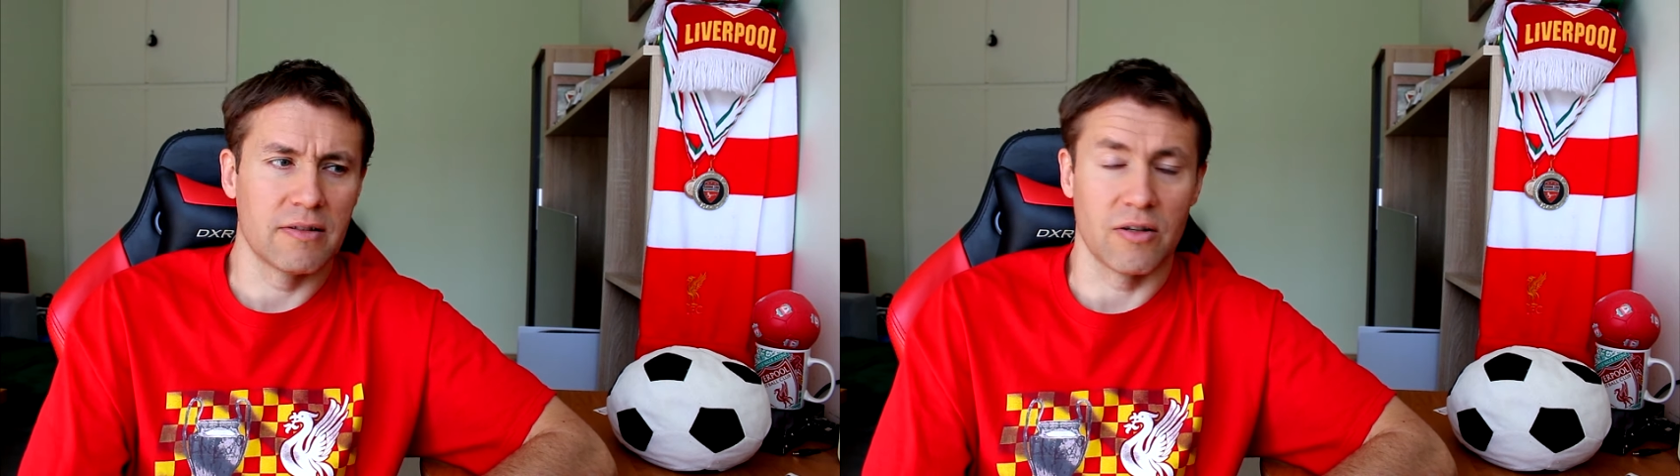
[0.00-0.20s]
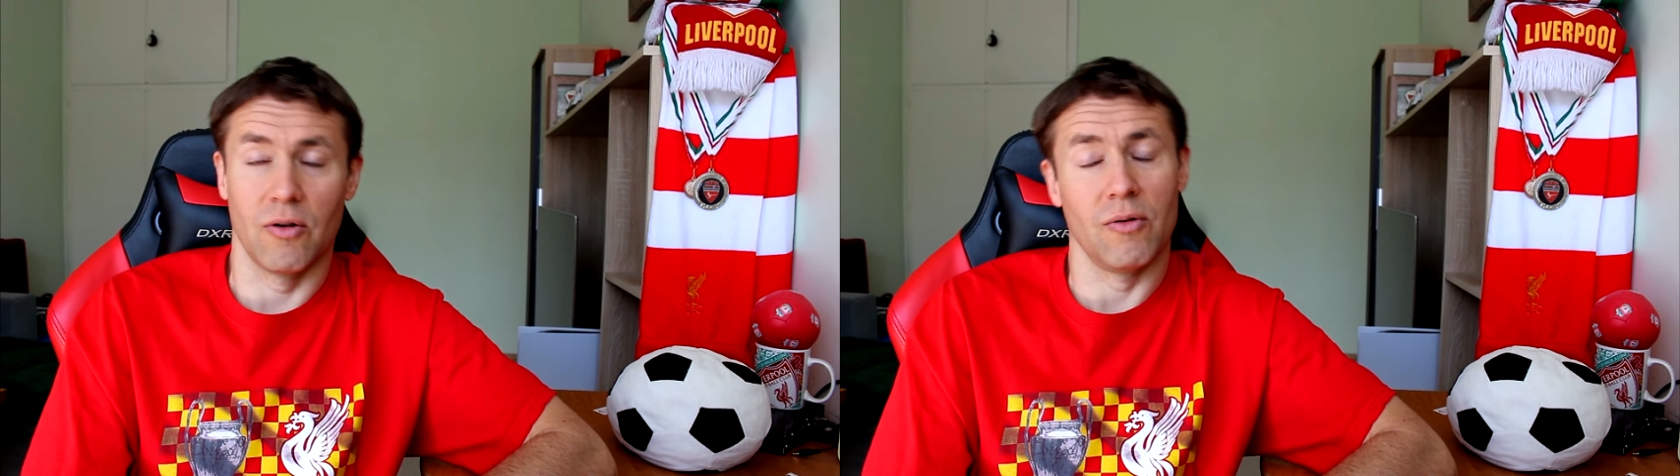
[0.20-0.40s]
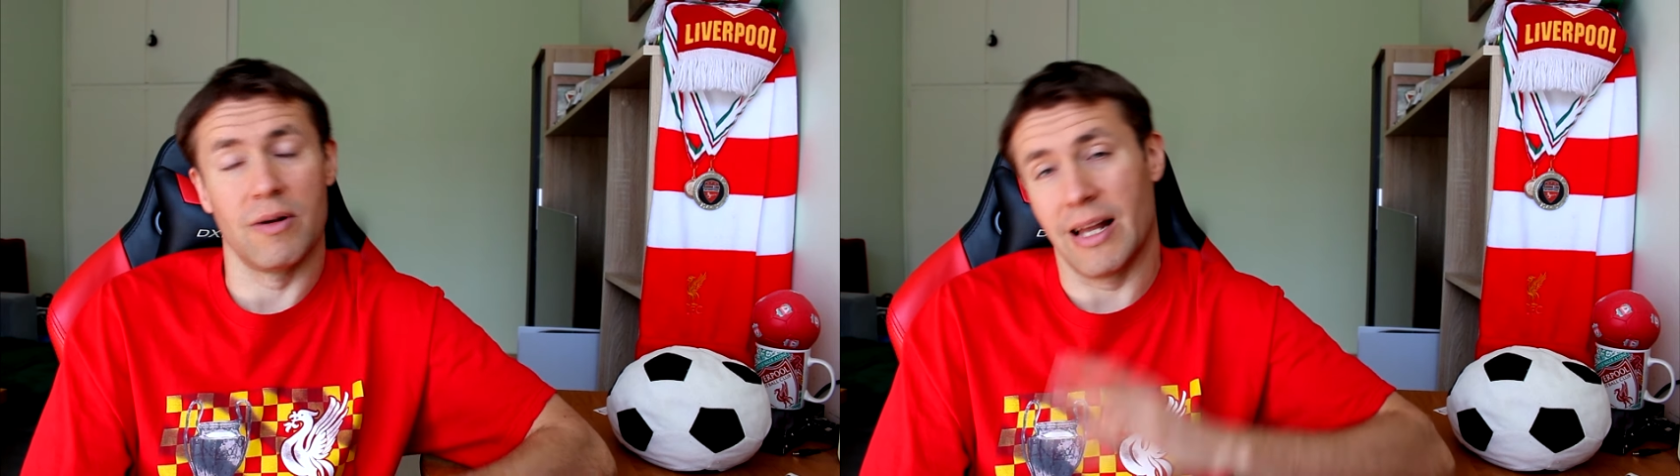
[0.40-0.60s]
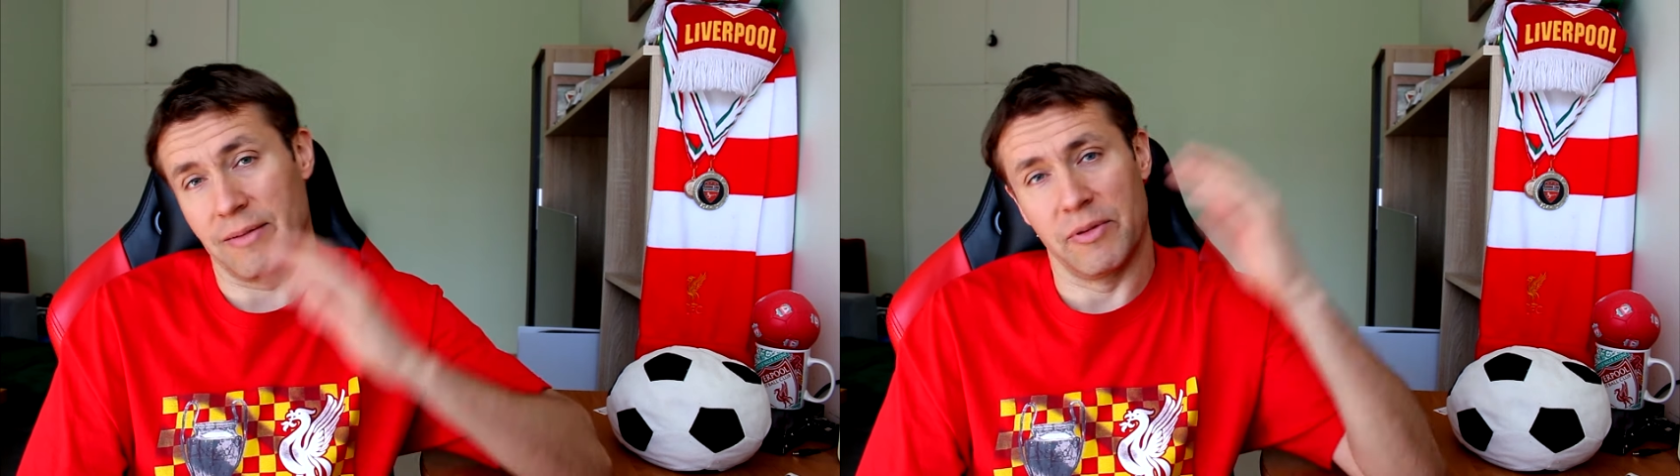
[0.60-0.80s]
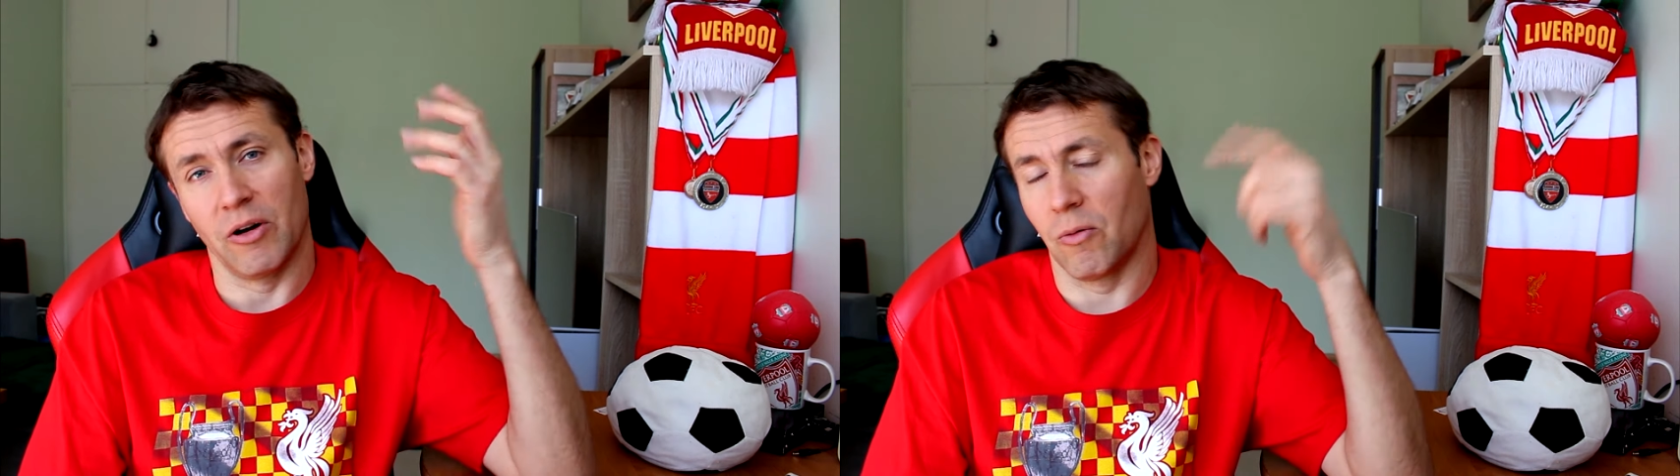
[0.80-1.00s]
So
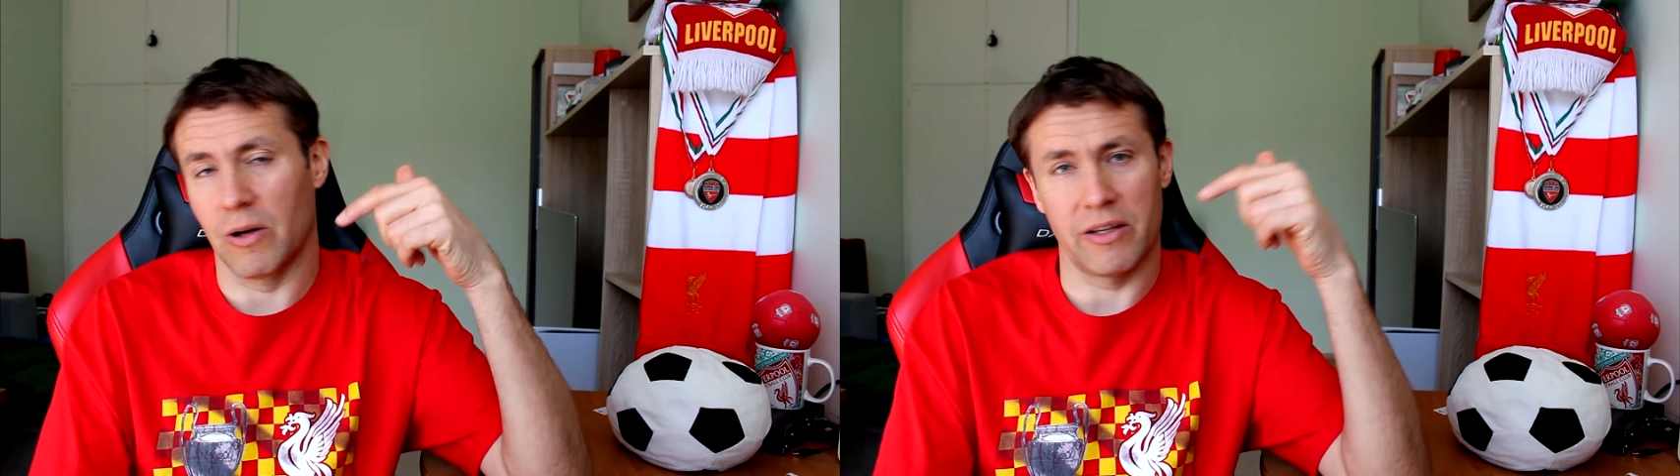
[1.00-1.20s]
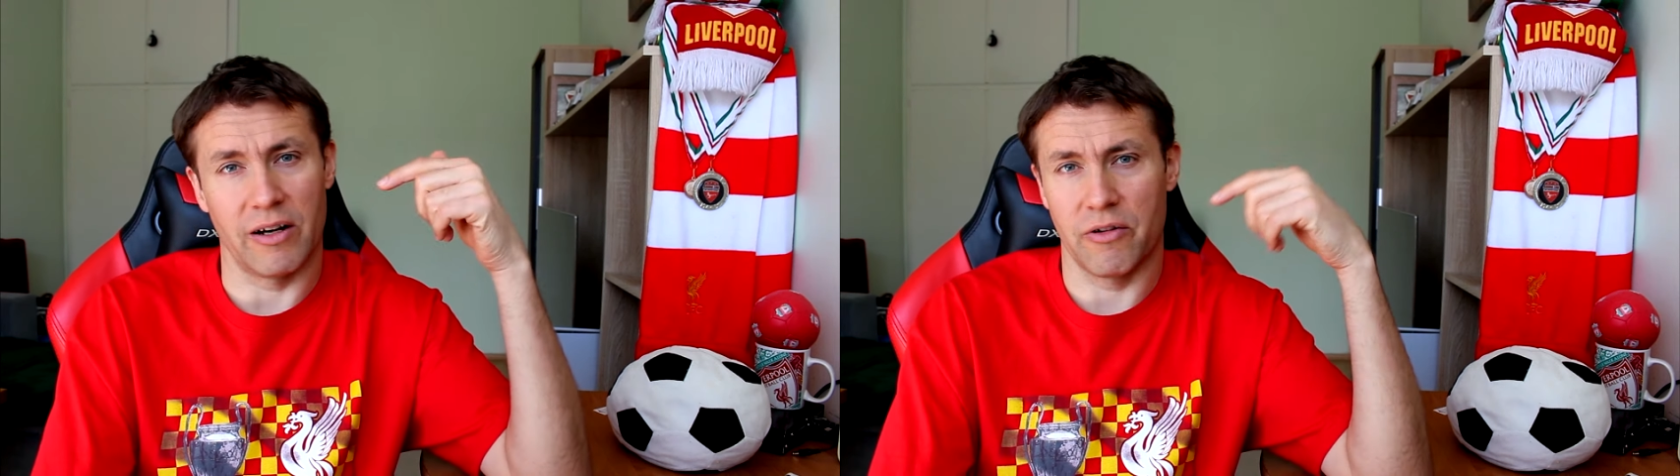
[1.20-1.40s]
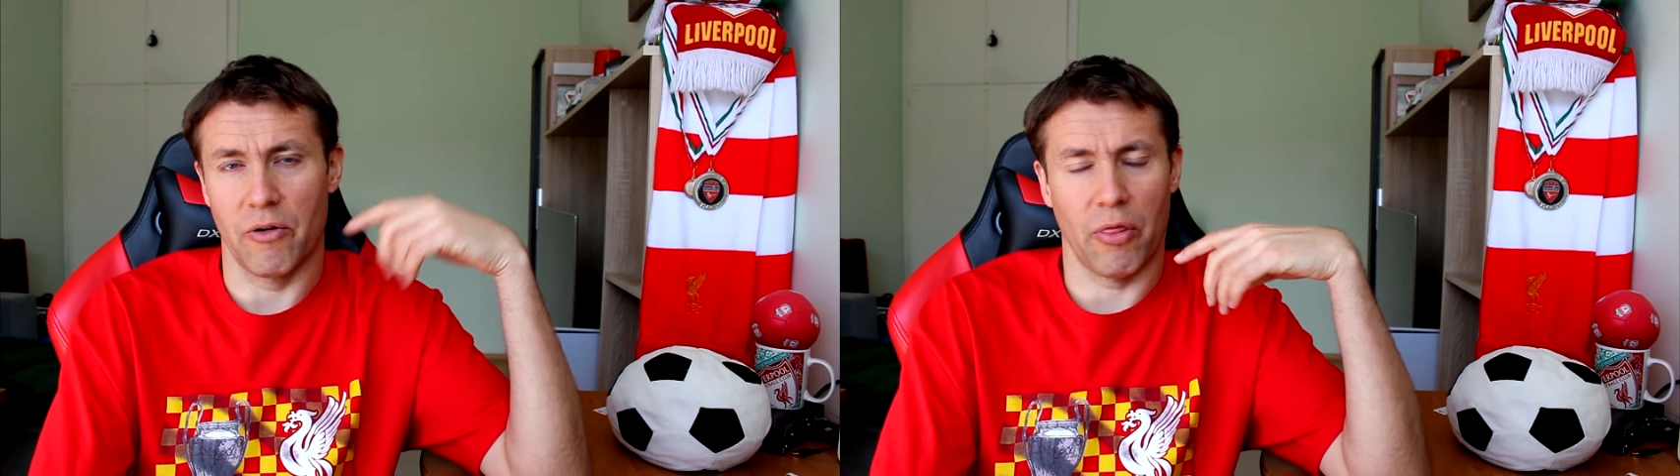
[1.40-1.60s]
let me know what are your